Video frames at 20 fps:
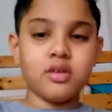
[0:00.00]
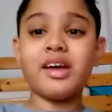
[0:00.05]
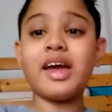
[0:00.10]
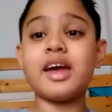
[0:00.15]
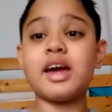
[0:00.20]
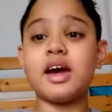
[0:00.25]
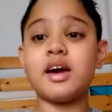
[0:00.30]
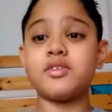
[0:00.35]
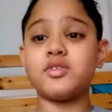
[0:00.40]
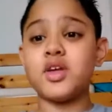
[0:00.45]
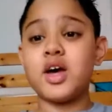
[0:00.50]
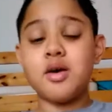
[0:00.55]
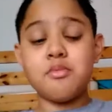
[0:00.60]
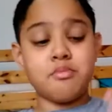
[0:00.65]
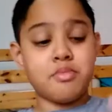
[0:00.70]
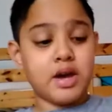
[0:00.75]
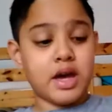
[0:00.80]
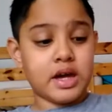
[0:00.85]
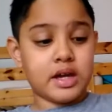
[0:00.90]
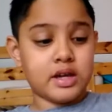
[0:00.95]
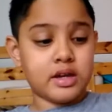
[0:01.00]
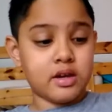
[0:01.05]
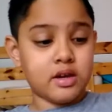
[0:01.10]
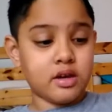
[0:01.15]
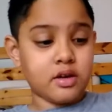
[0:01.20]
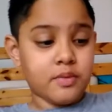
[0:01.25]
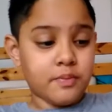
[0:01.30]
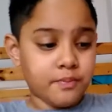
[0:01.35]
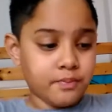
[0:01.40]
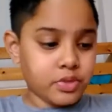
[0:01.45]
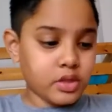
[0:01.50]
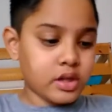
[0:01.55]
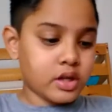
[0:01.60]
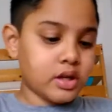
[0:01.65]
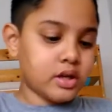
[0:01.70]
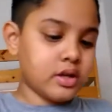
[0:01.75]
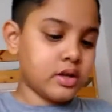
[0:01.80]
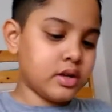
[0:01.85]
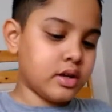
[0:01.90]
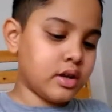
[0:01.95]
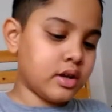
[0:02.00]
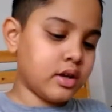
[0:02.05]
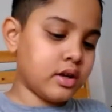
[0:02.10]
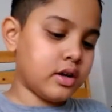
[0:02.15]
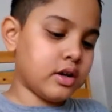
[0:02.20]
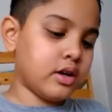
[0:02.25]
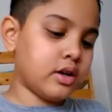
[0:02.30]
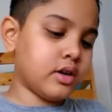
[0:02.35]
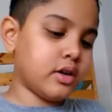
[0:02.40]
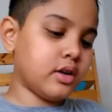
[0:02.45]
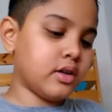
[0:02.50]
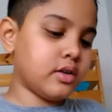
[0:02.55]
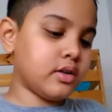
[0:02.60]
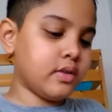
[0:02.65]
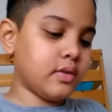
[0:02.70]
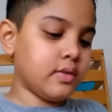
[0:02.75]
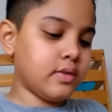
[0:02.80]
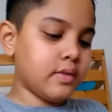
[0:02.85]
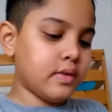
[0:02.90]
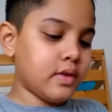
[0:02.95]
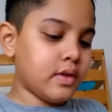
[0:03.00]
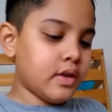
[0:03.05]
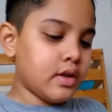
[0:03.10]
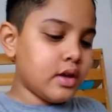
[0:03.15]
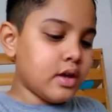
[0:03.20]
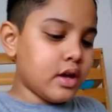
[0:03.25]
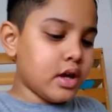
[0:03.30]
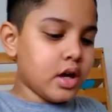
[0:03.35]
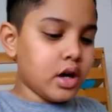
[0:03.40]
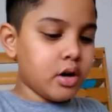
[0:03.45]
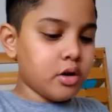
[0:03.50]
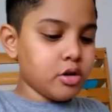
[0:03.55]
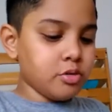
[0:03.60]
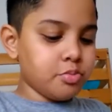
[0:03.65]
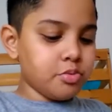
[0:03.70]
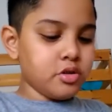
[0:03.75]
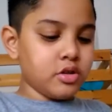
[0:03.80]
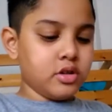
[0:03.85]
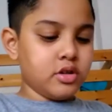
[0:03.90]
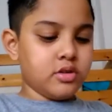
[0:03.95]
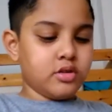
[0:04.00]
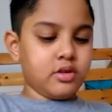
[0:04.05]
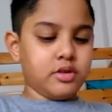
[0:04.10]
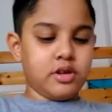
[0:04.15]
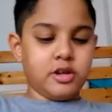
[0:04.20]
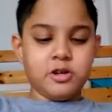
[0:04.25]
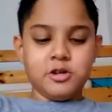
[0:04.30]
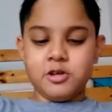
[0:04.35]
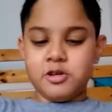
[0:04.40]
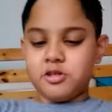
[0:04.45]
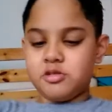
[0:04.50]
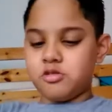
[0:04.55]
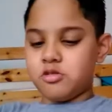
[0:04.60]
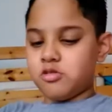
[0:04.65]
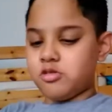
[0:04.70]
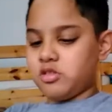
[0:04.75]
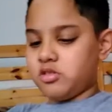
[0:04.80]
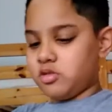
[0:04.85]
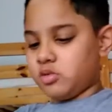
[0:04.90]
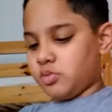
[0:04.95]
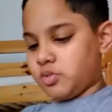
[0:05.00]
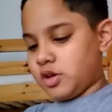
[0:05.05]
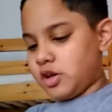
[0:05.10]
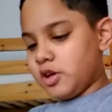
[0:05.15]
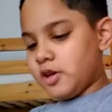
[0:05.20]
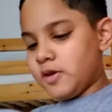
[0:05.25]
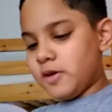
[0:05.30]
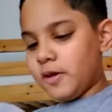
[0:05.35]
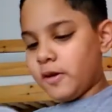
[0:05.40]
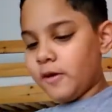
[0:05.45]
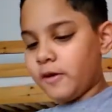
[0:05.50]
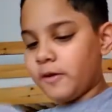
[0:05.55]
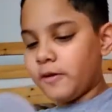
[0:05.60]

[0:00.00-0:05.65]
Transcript: Hey guys, I'm back here, and um, I'm gonna put this. I'm not gonna throw this away,